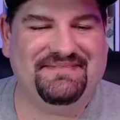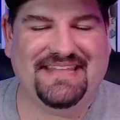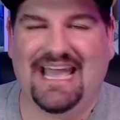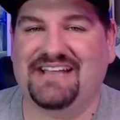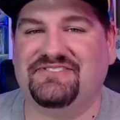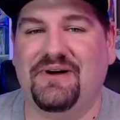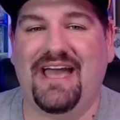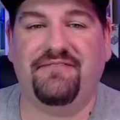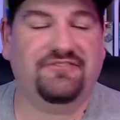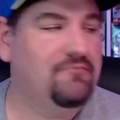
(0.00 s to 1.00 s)
Yeah, so I
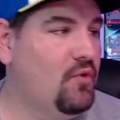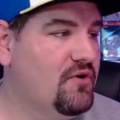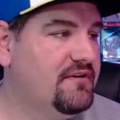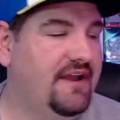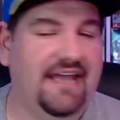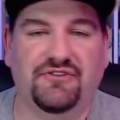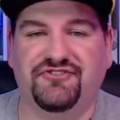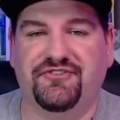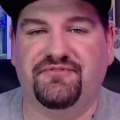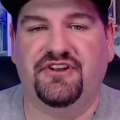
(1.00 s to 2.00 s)
have some more, and those
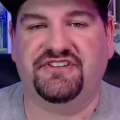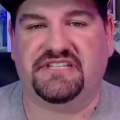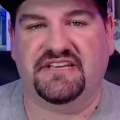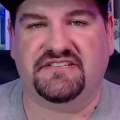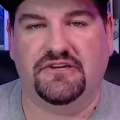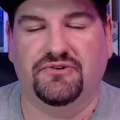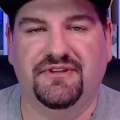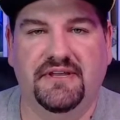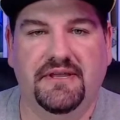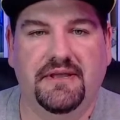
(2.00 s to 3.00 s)
are going to stay sealed.
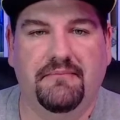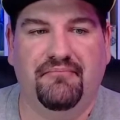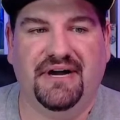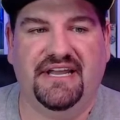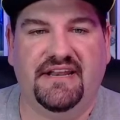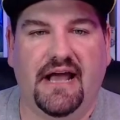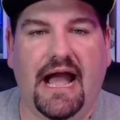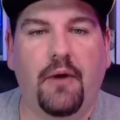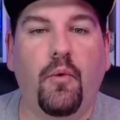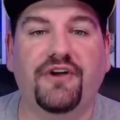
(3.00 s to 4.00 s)
But
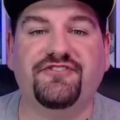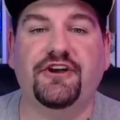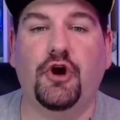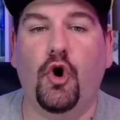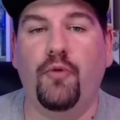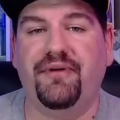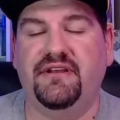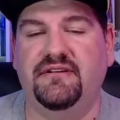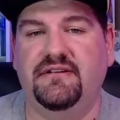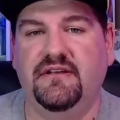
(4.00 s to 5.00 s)
I was going to
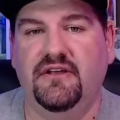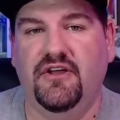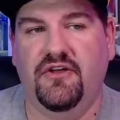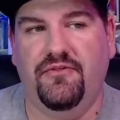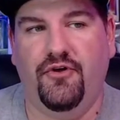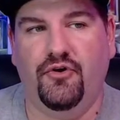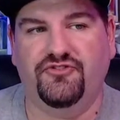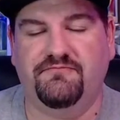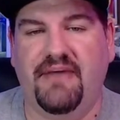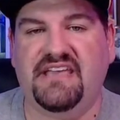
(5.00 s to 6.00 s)
open
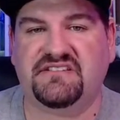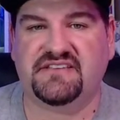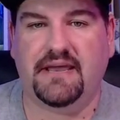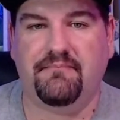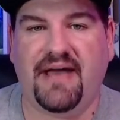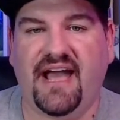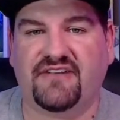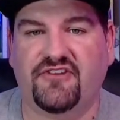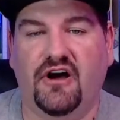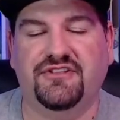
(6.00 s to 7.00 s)
those base set
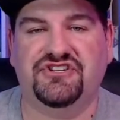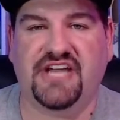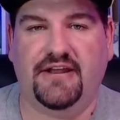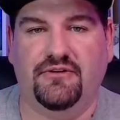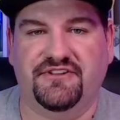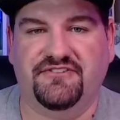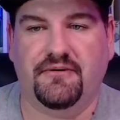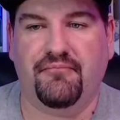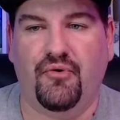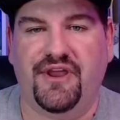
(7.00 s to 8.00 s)
packs on the channel at
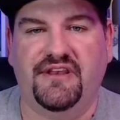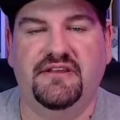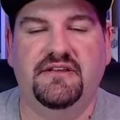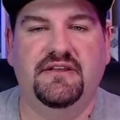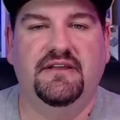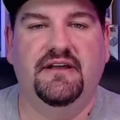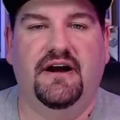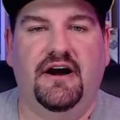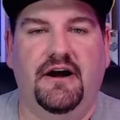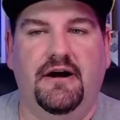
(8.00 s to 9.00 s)
some point.
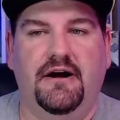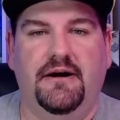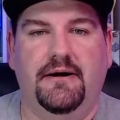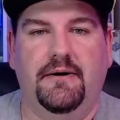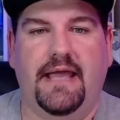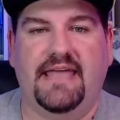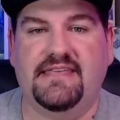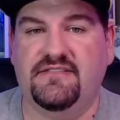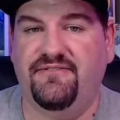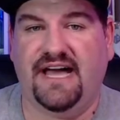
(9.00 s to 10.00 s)
And
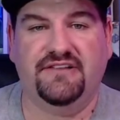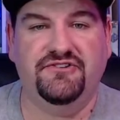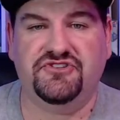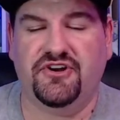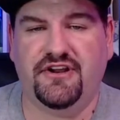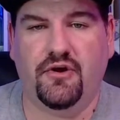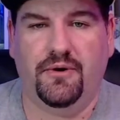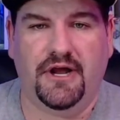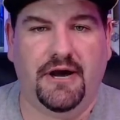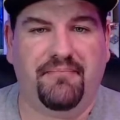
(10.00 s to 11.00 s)
then the values started
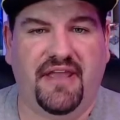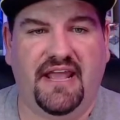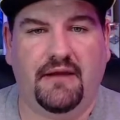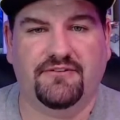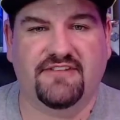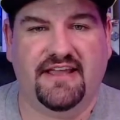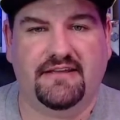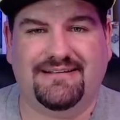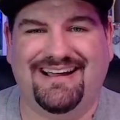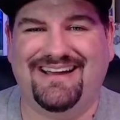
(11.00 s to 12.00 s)
going up, and I was
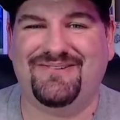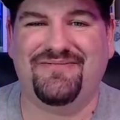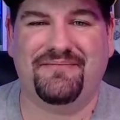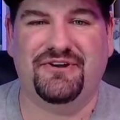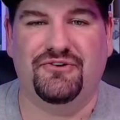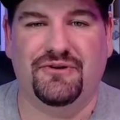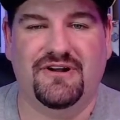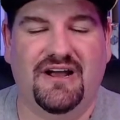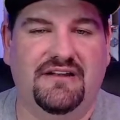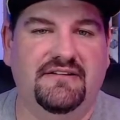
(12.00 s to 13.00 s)
like, I don't know if I'm going to do it or
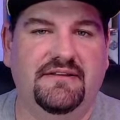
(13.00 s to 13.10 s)
not.